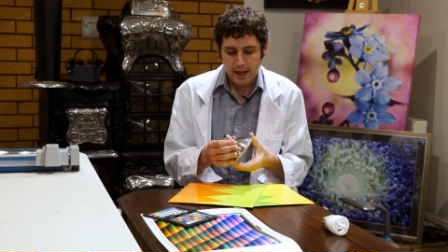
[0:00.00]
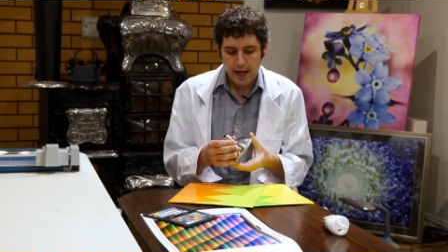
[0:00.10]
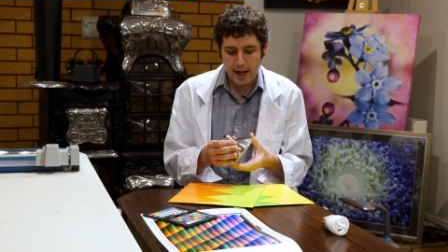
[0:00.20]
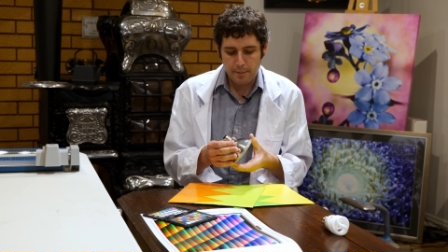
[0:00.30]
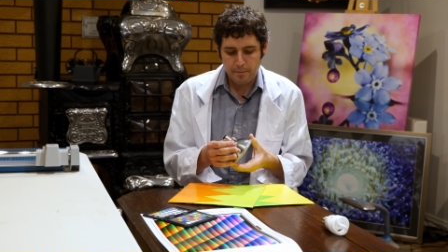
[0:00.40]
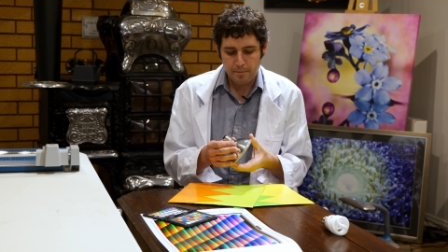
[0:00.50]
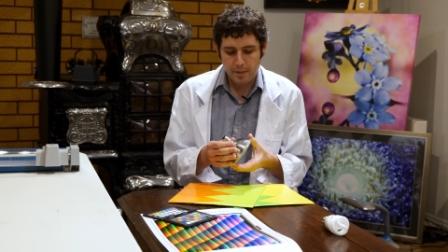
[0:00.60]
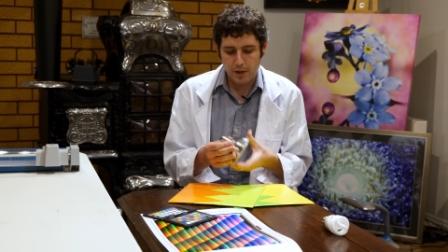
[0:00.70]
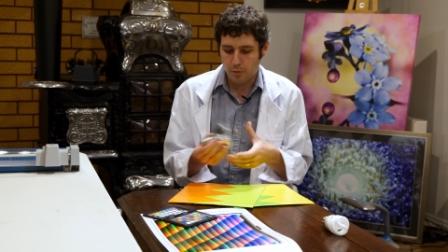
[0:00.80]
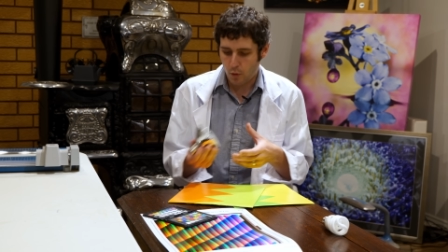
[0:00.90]
Um,
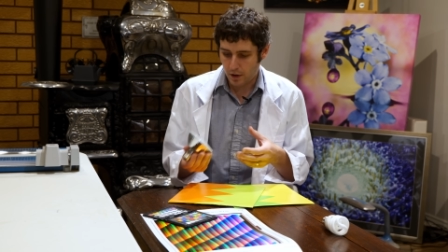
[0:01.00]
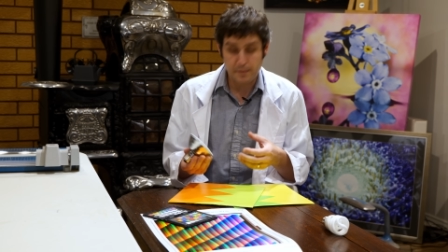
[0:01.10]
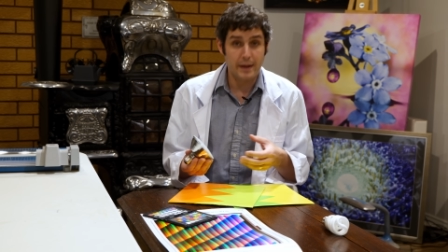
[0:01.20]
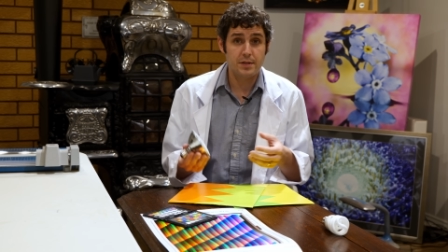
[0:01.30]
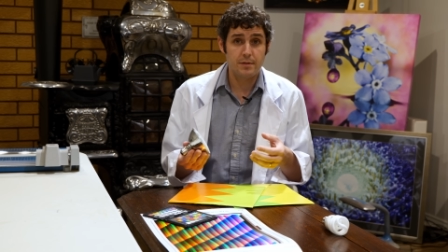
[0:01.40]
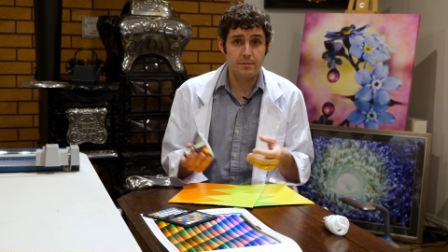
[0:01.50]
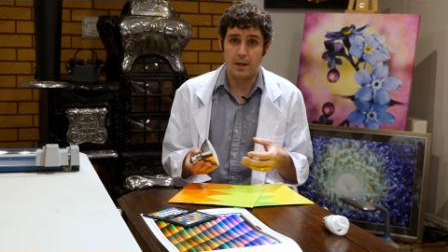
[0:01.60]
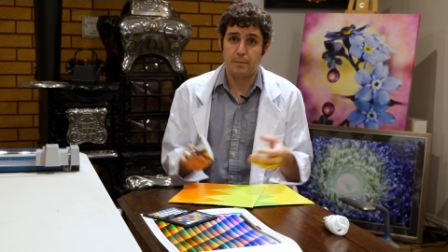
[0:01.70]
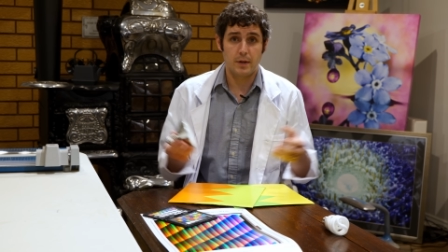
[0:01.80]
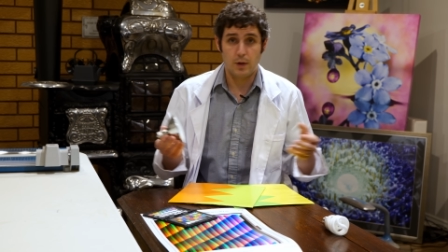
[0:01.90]
they're more expensive,
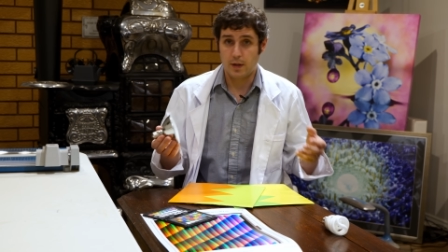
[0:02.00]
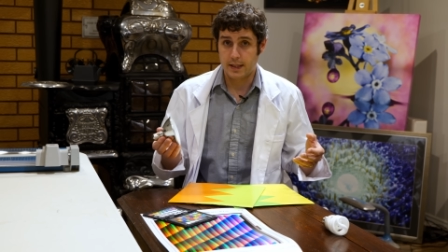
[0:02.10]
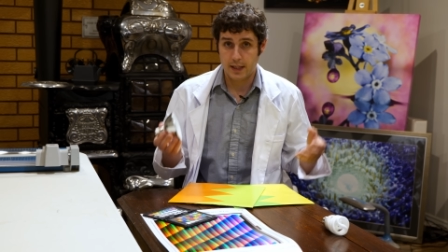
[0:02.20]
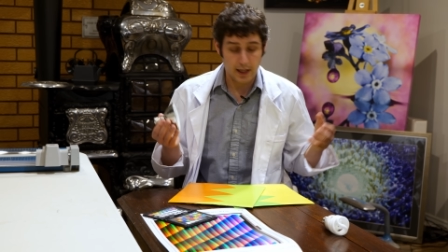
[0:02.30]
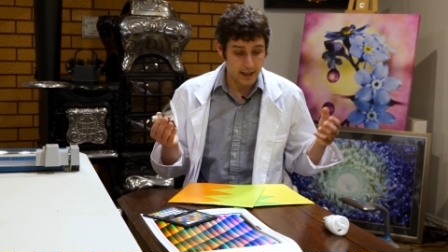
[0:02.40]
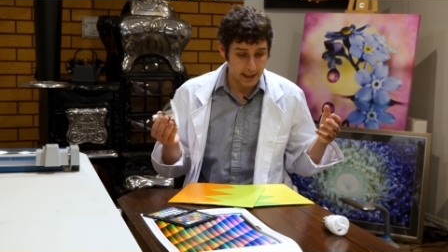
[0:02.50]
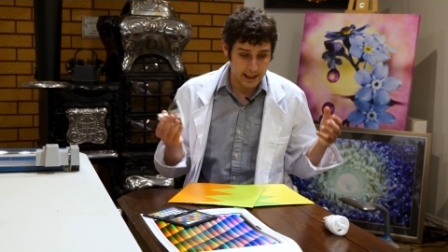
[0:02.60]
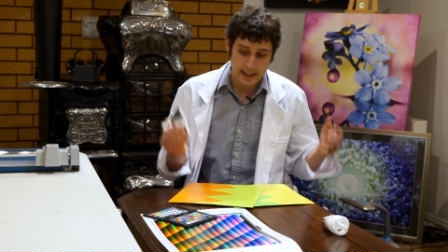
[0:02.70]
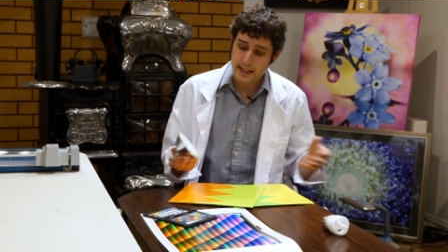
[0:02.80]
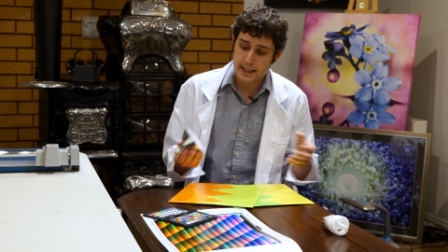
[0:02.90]
they put out a ton of
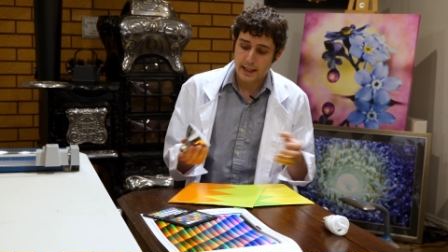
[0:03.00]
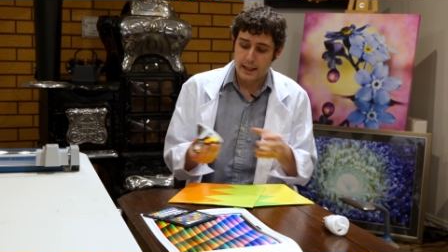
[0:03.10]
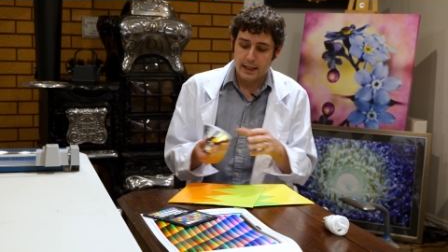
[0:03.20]
heat,